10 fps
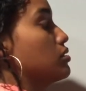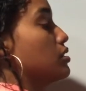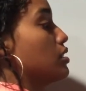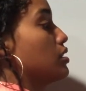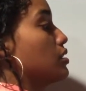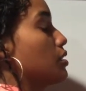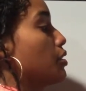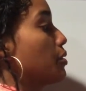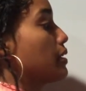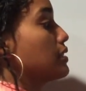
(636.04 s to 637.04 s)
the
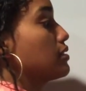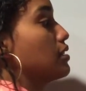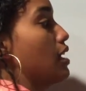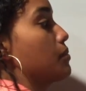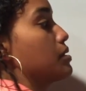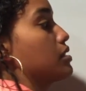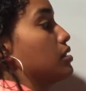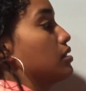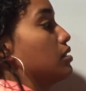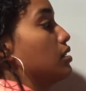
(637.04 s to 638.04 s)
current times
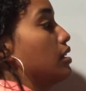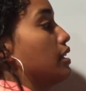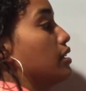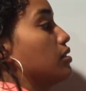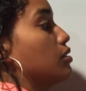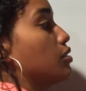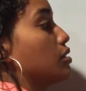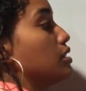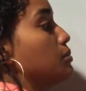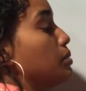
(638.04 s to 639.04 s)
L
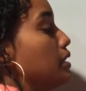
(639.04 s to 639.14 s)
cross